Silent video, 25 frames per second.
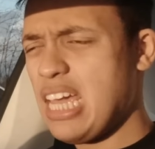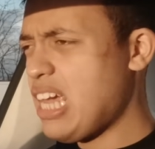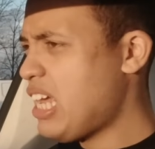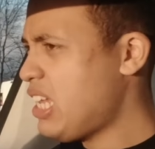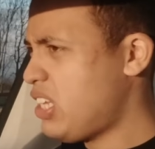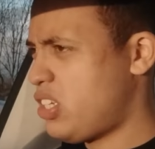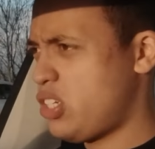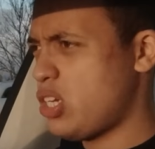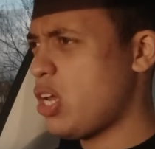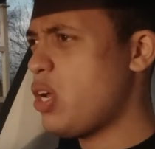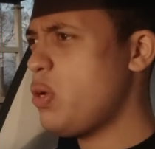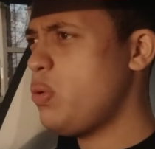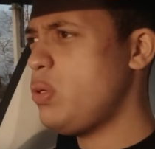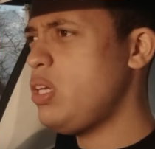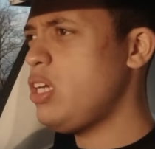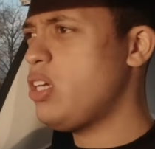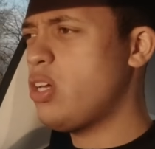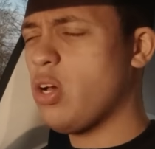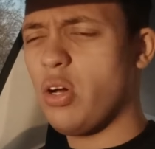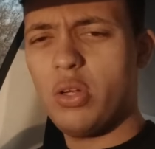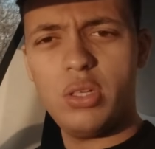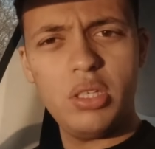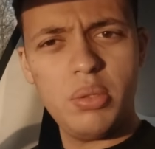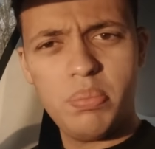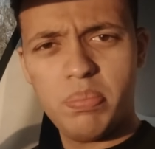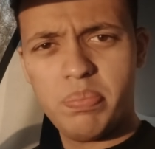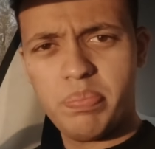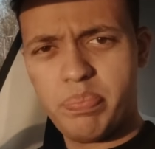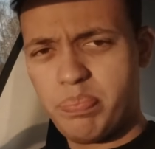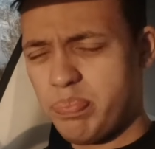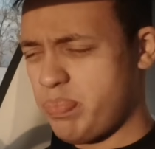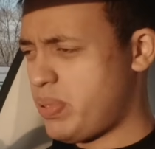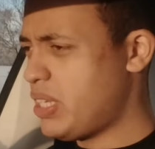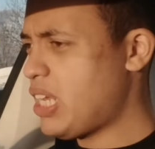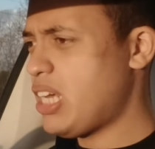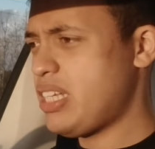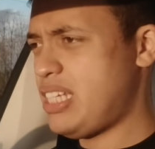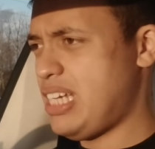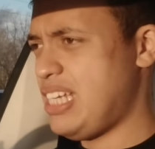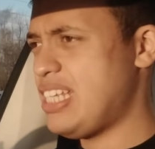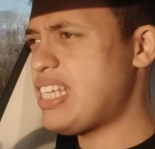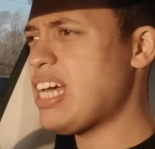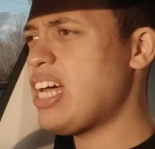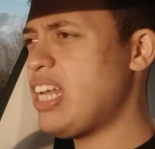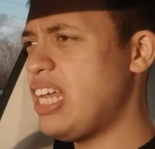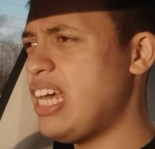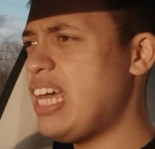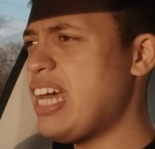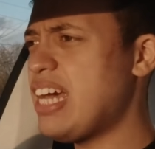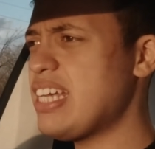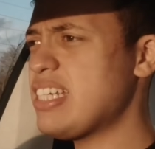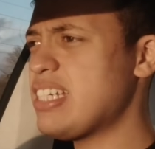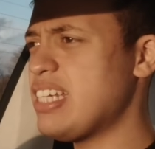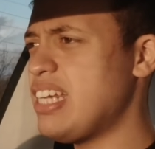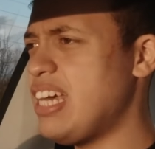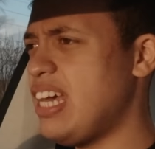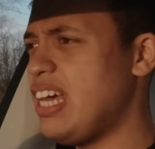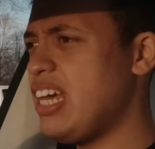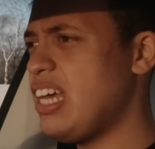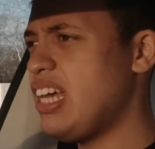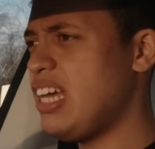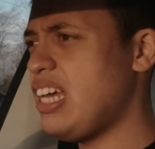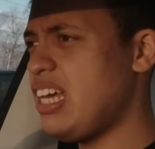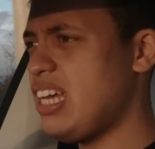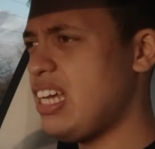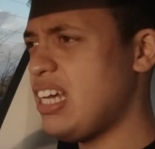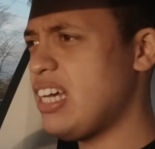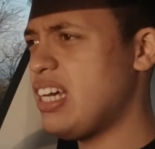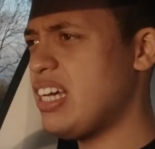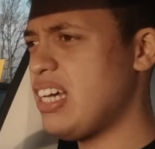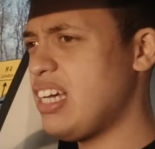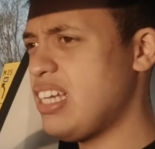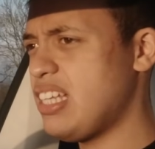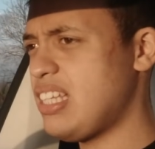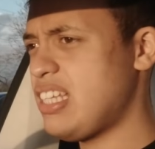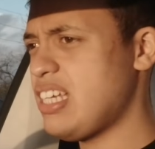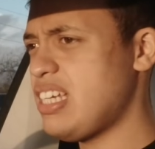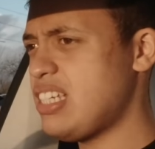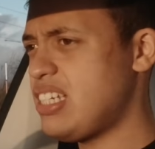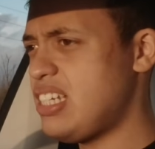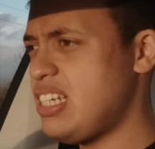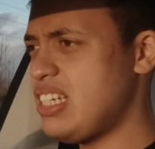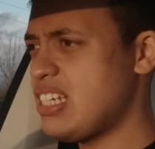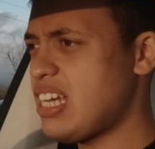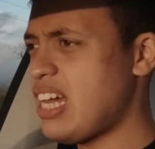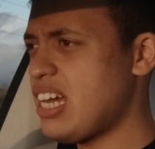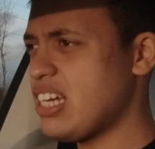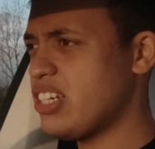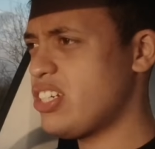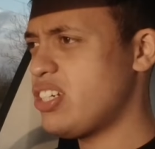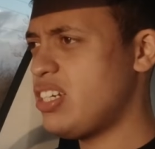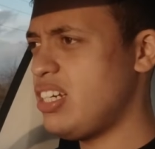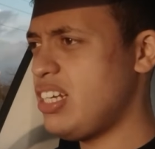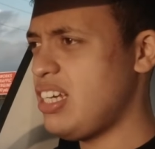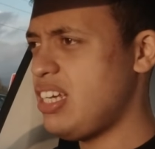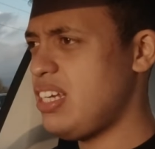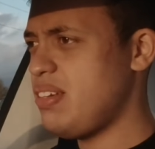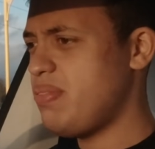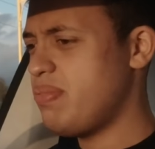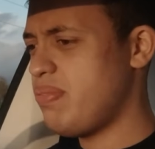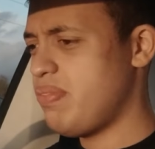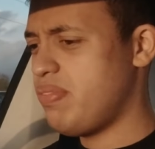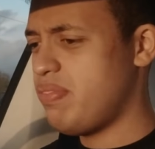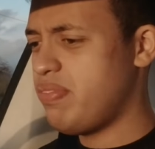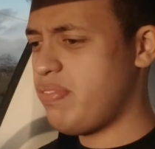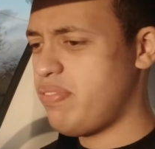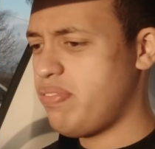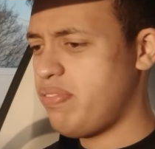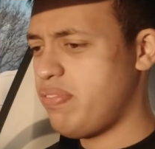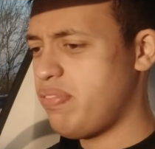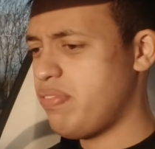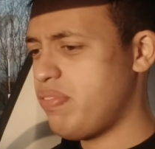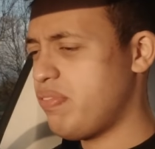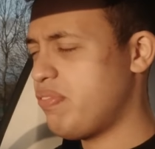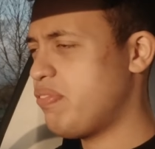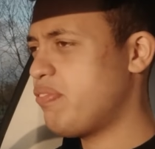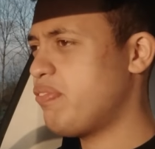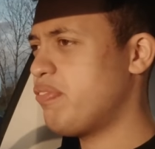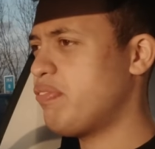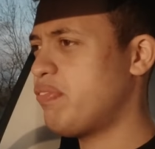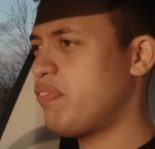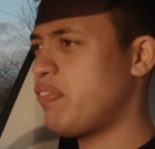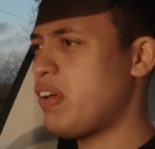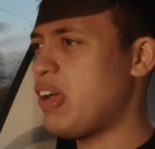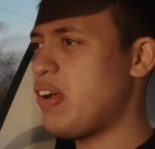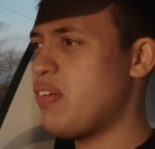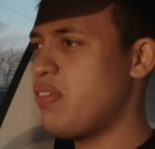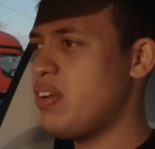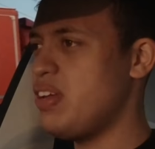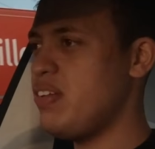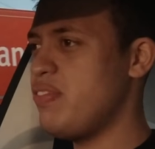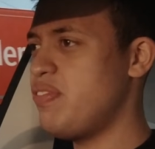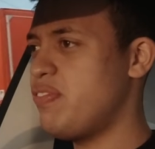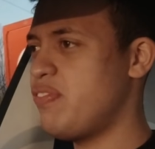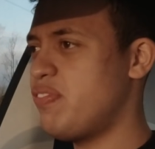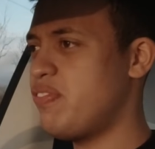it's only gone and bloody done it, hasn't it? This is actually very,